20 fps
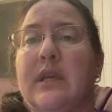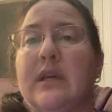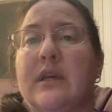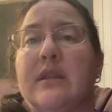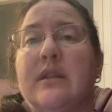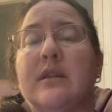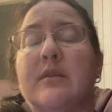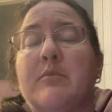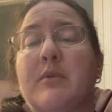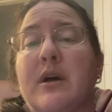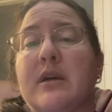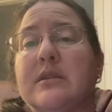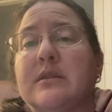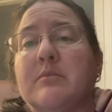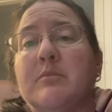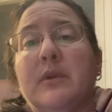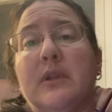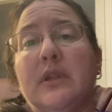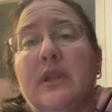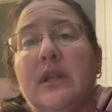at the
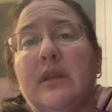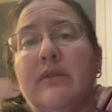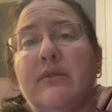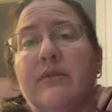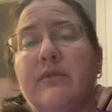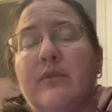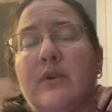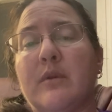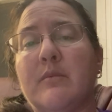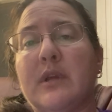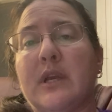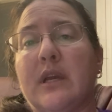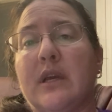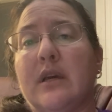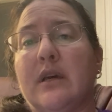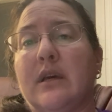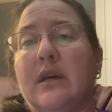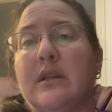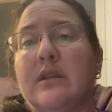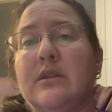possibility of forming
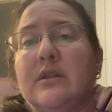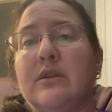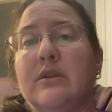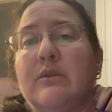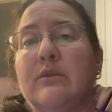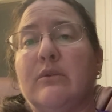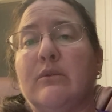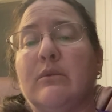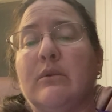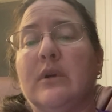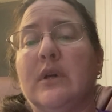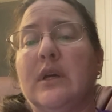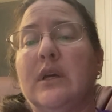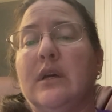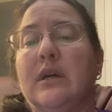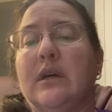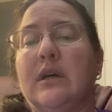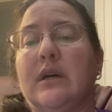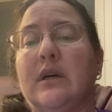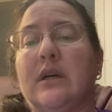a new
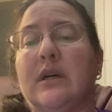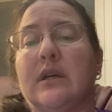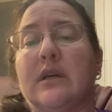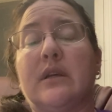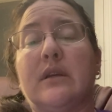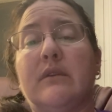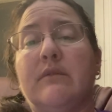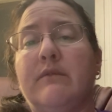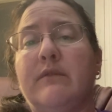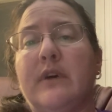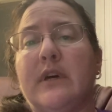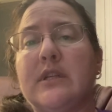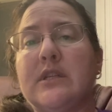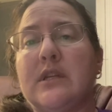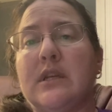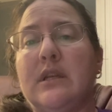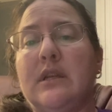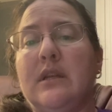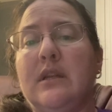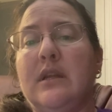uh,
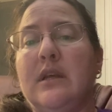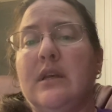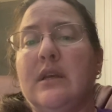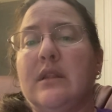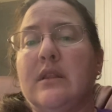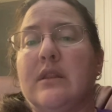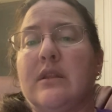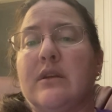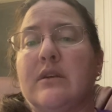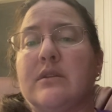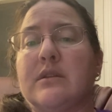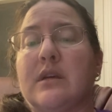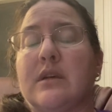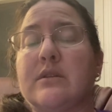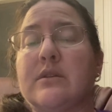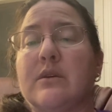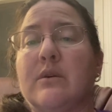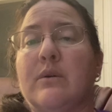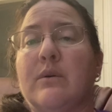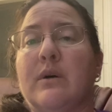confession. There's
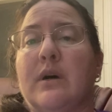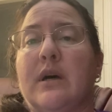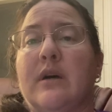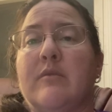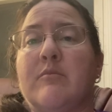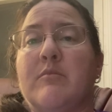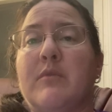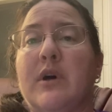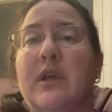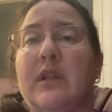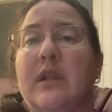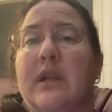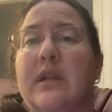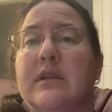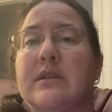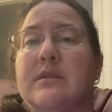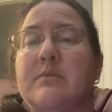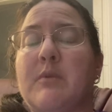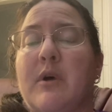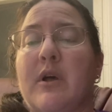also um, a lot
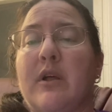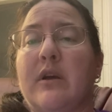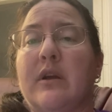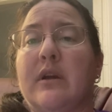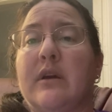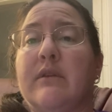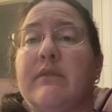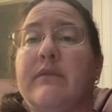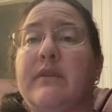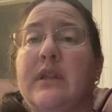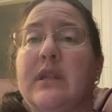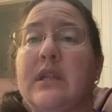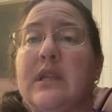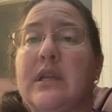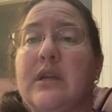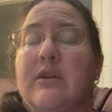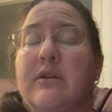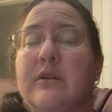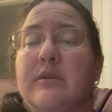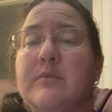of smaller affinity
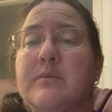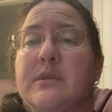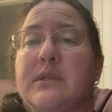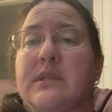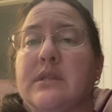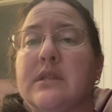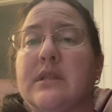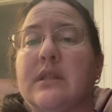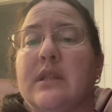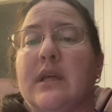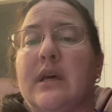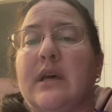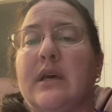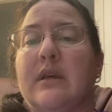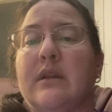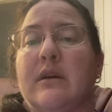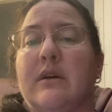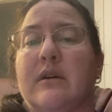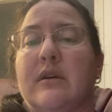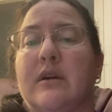groups that
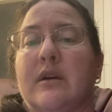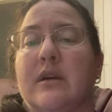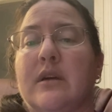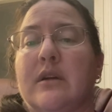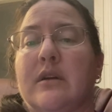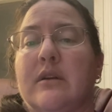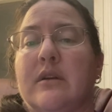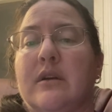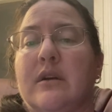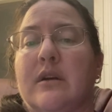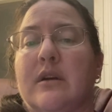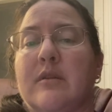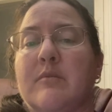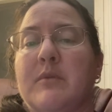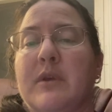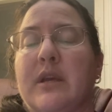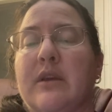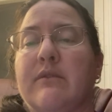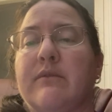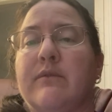are are
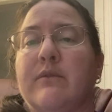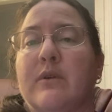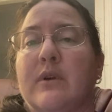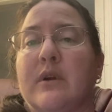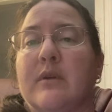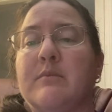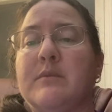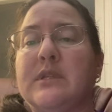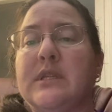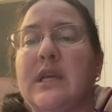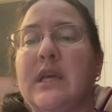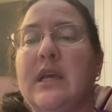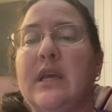being formed.